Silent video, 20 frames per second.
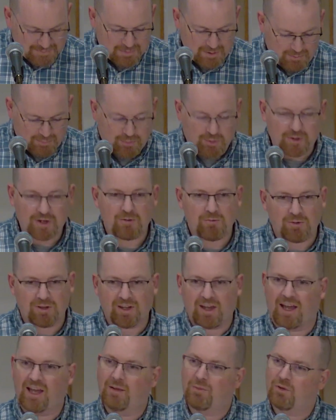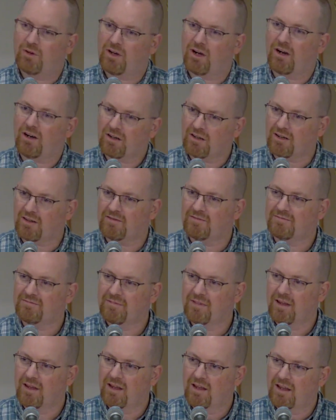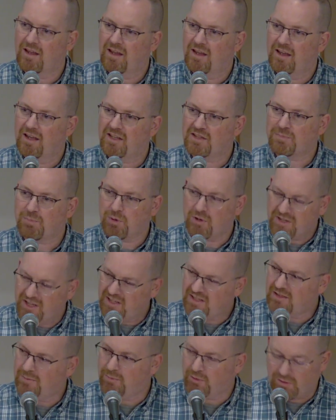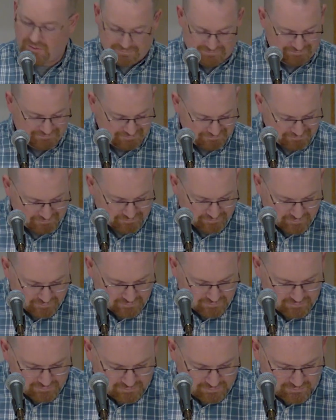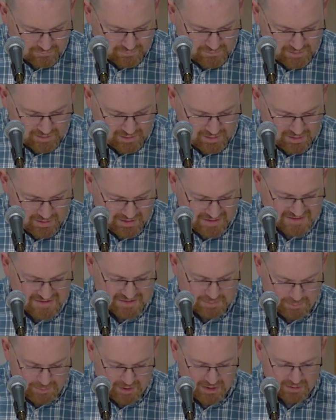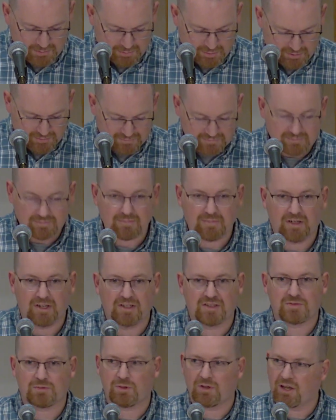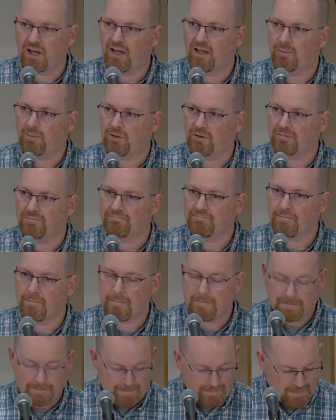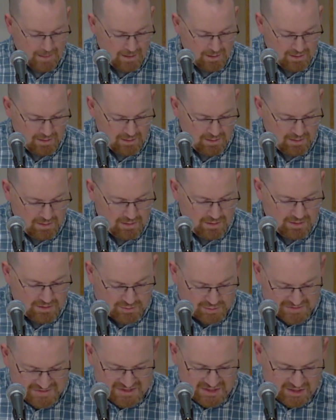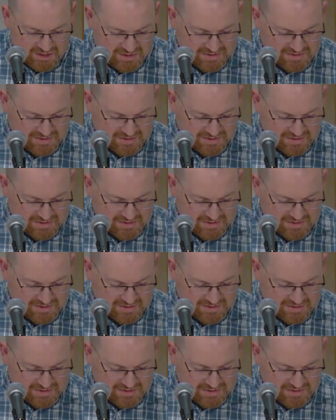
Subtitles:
been a pretty reliable car. It's predictable. It's dependable. And it's reliable. So let's think of